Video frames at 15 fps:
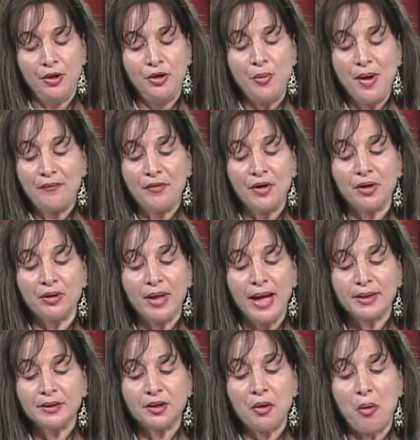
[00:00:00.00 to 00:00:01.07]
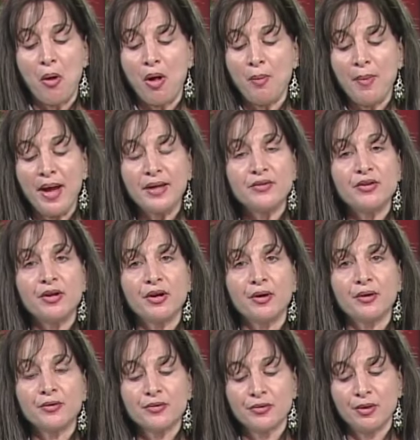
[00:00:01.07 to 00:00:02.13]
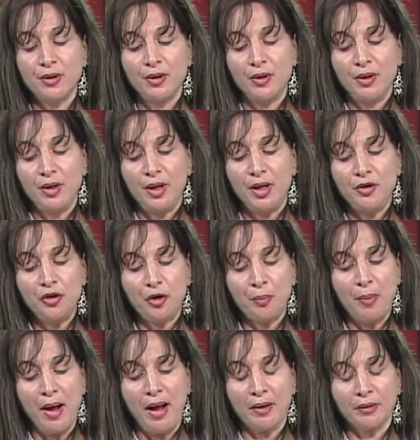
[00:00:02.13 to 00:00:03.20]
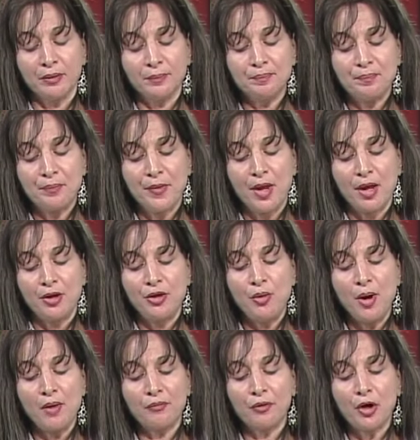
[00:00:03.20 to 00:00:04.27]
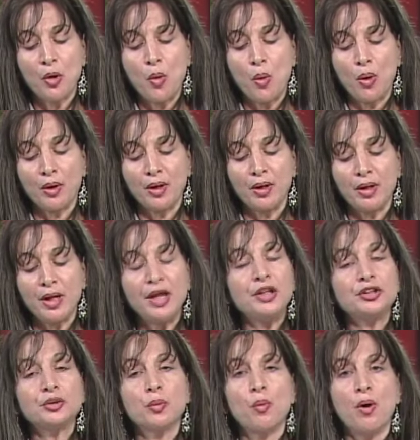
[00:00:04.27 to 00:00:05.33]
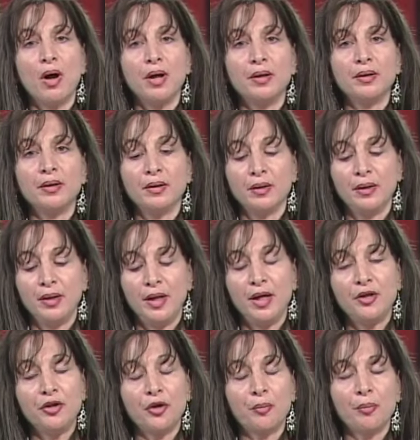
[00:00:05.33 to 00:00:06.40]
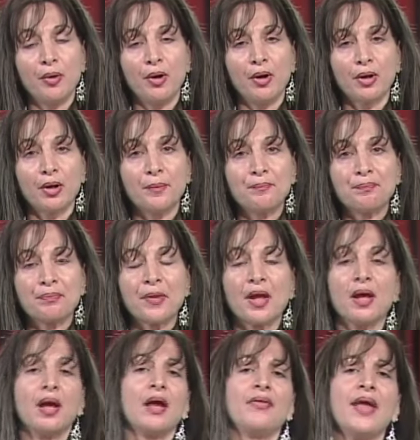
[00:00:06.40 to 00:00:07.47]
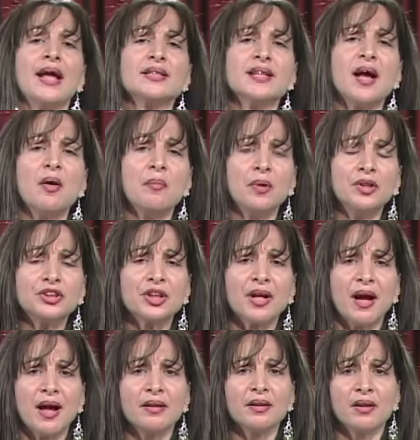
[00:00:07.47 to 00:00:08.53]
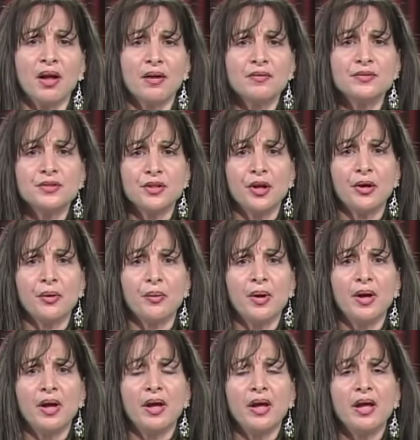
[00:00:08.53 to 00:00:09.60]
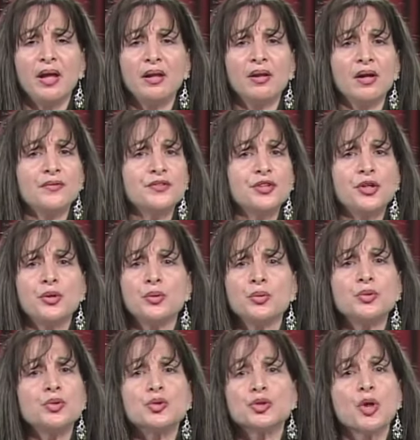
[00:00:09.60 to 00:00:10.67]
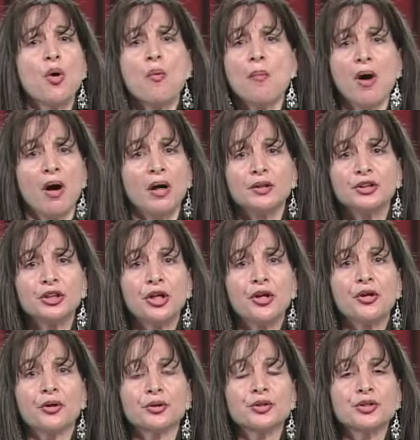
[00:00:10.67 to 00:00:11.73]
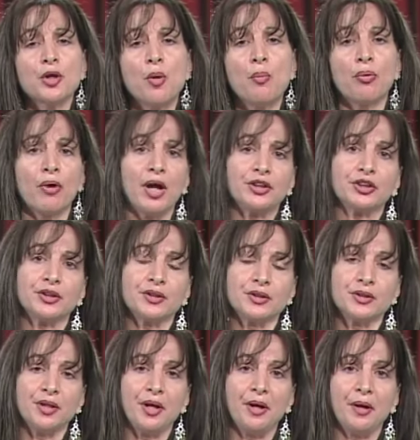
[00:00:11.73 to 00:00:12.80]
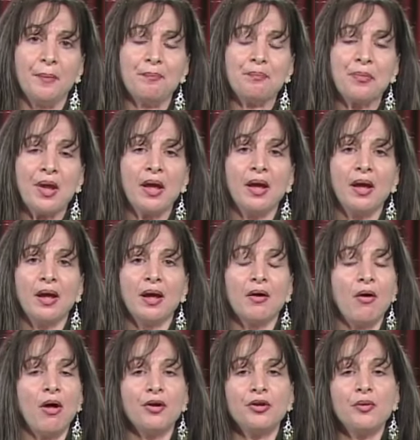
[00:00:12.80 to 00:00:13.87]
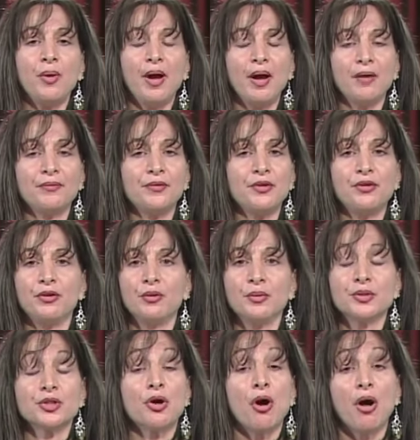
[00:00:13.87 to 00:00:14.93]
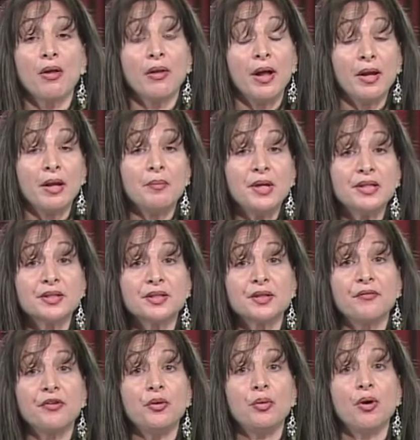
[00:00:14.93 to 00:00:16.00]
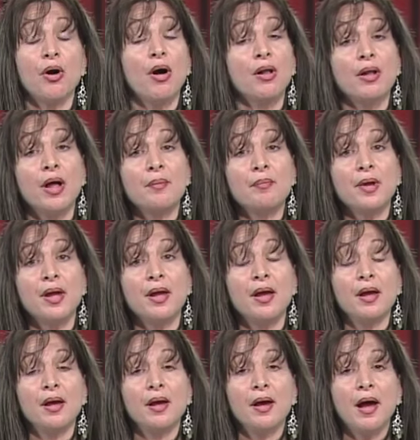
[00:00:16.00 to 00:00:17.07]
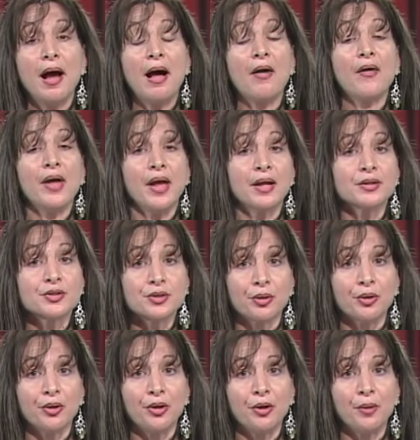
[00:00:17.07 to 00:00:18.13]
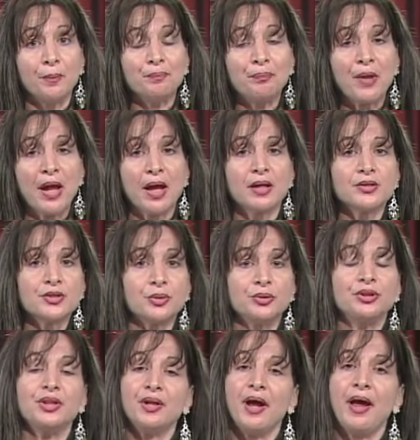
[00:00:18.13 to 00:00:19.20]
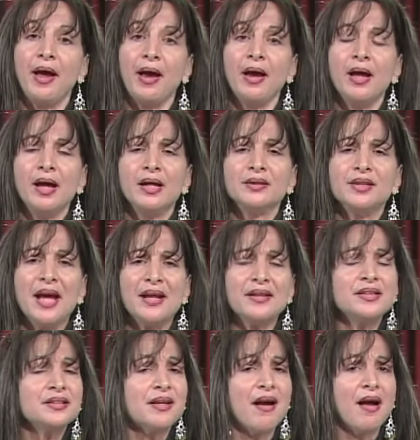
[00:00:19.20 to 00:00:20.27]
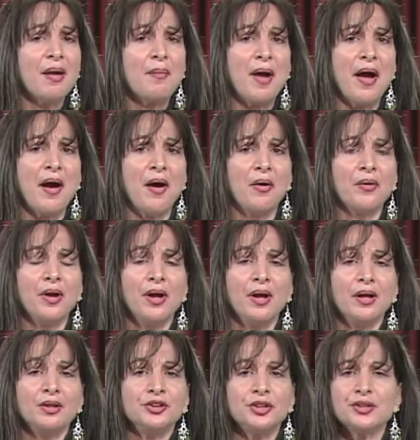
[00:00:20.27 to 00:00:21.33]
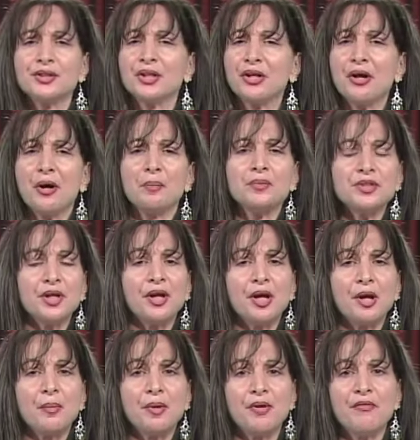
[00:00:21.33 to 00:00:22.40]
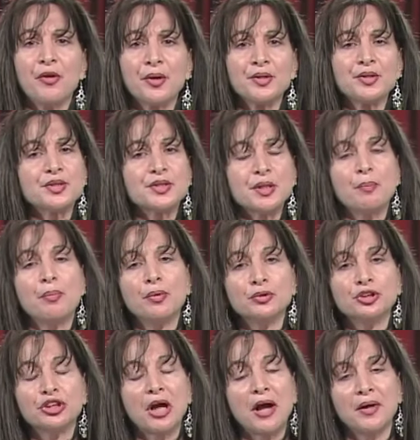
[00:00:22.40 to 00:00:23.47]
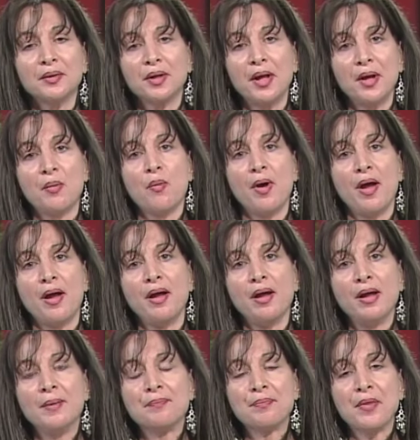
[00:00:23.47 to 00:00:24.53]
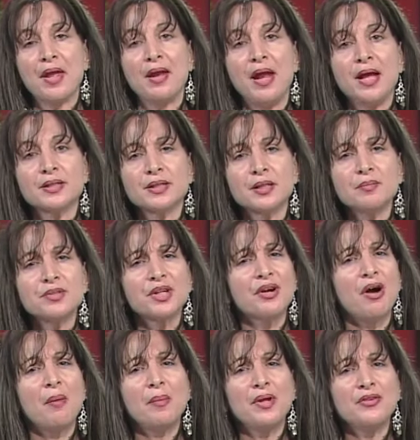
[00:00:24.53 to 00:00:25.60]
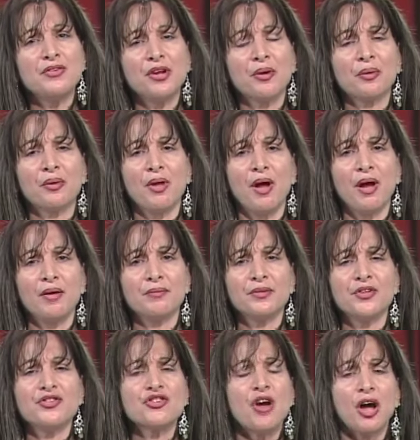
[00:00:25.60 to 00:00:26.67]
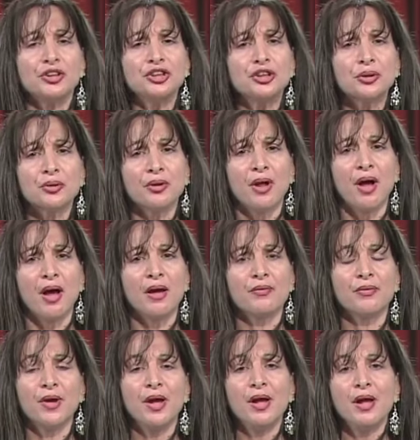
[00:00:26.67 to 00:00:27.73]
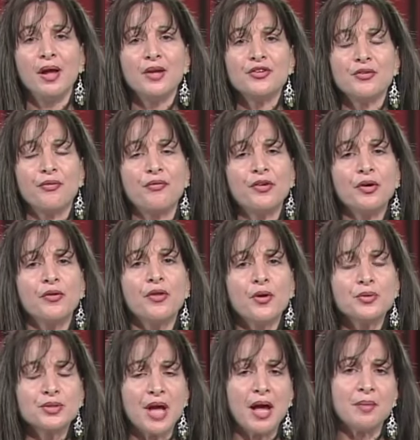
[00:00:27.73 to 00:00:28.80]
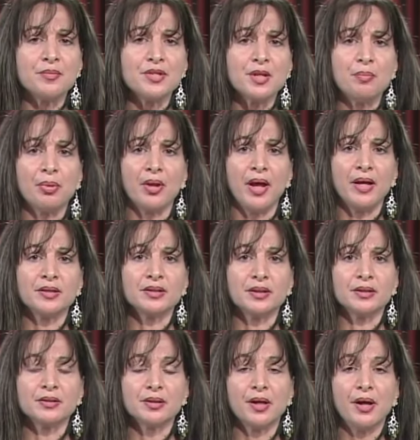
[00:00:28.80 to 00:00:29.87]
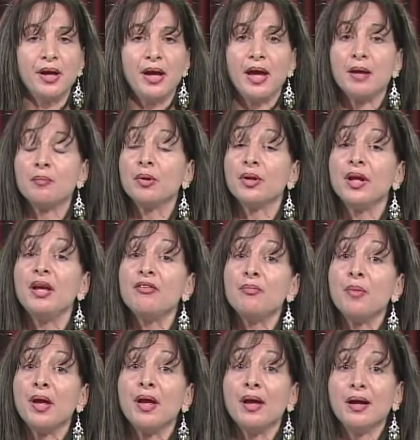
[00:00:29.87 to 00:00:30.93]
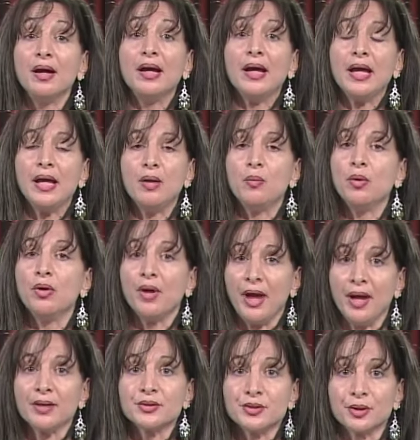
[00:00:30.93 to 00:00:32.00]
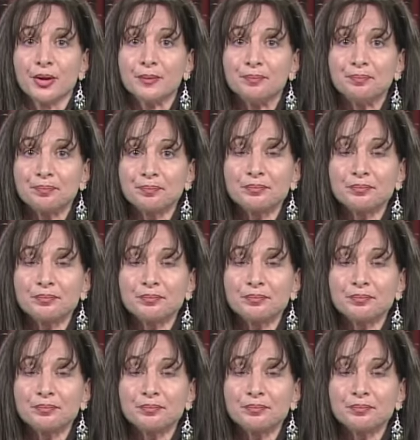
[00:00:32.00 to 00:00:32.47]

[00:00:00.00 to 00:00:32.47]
you have collected all my tears in your bottle, you have recorded each one in your book. And that's how much God loves you. He loves you so much. You're so precious to Him. And all you have to do is call on Him. He says, If you call on me, I'll answer you. And so today, take the time out just to come to Him in a very simple, childlike way and ask Him to come into your life, to touch your life, to fill those empty places. And believe me, He will answer.